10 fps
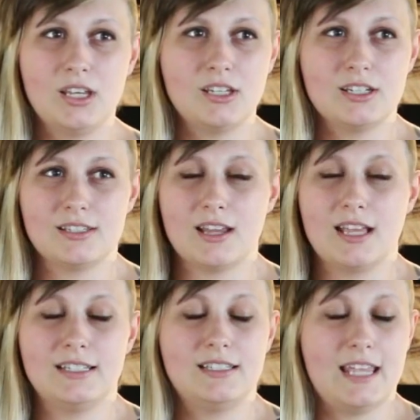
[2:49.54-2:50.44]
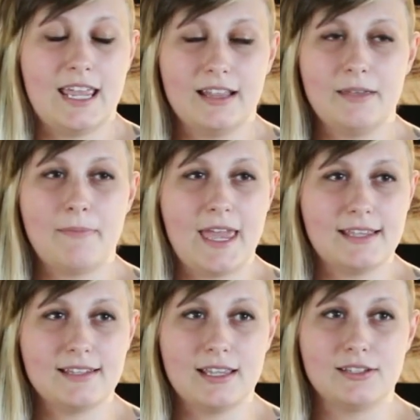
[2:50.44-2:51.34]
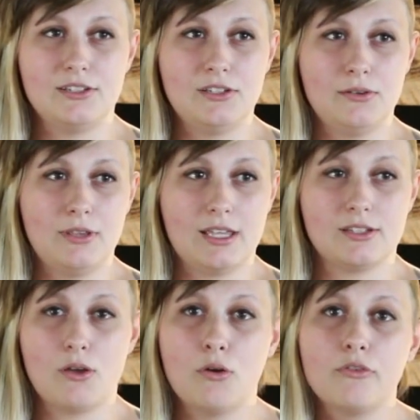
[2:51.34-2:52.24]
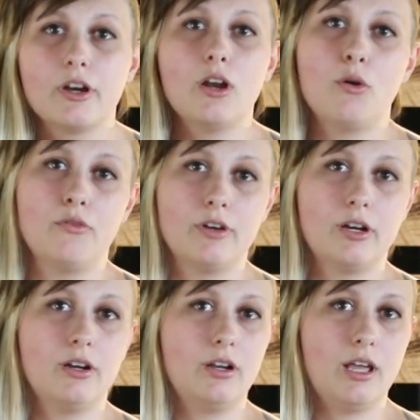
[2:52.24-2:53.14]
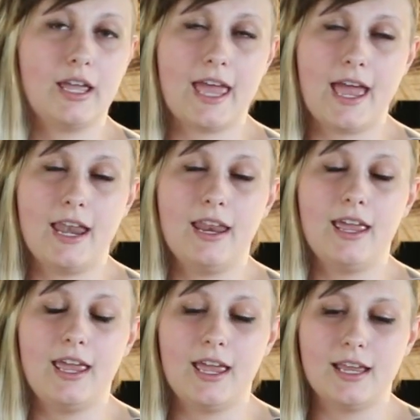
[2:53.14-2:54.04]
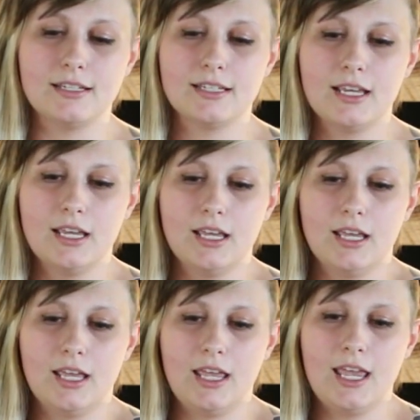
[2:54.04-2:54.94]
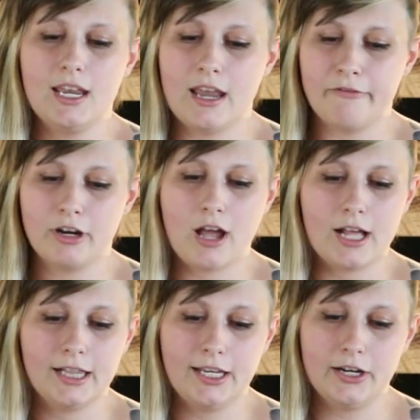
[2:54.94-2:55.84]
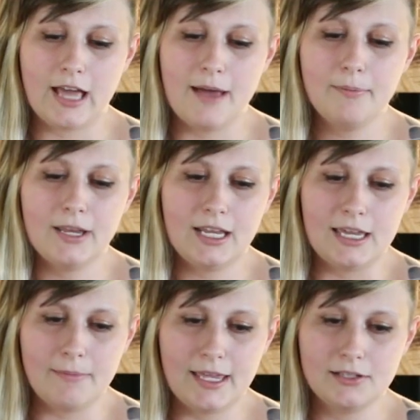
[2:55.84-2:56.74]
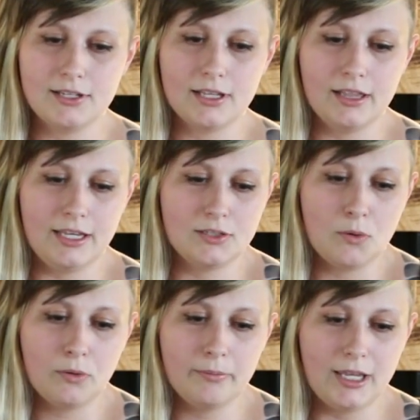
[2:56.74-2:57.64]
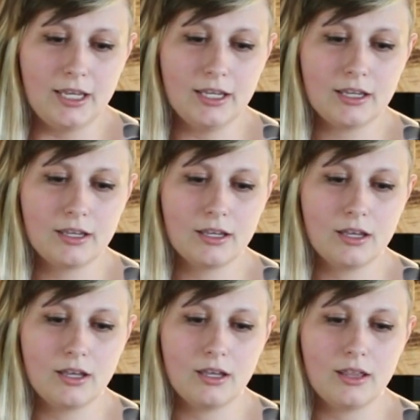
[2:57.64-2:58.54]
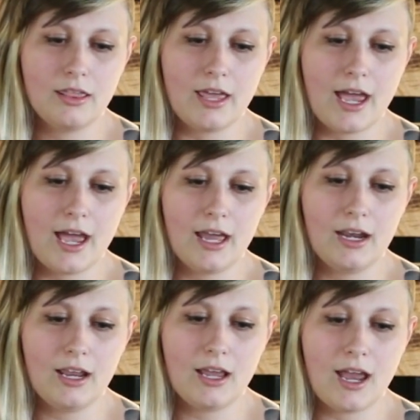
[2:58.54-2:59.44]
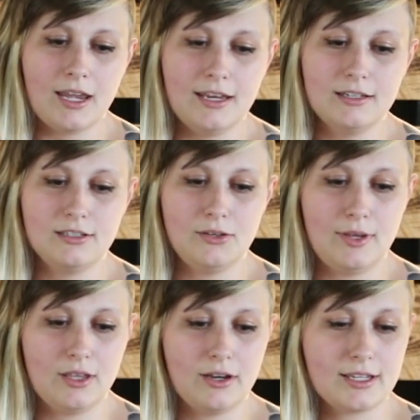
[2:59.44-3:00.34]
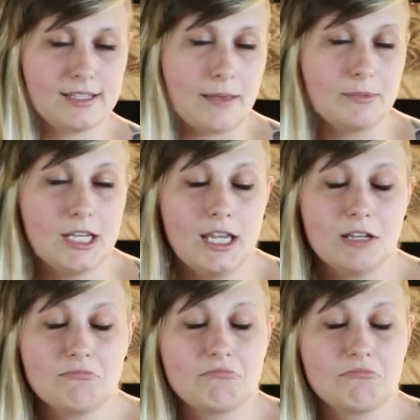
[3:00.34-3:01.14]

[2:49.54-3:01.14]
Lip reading: just a daily basis do this over and over again, and it never got cleared up. And he basically told me that I needed to either accept it